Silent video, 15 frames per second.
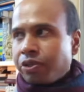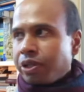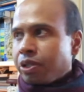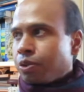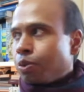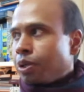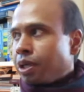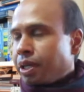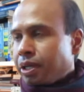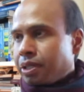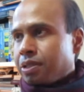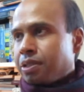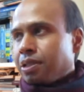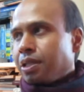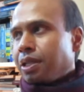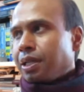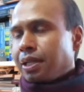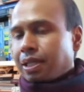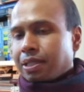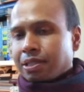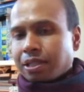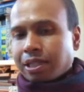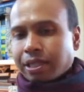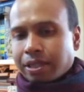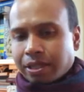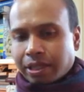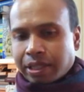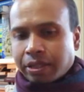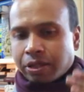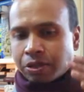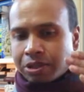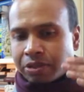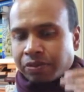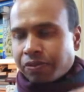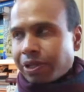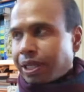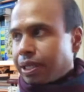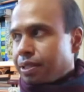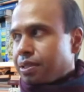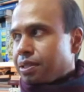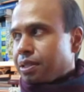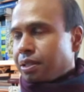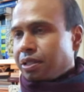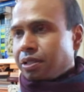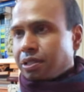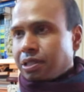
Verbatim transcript: very quiet, it's like the ego deflates.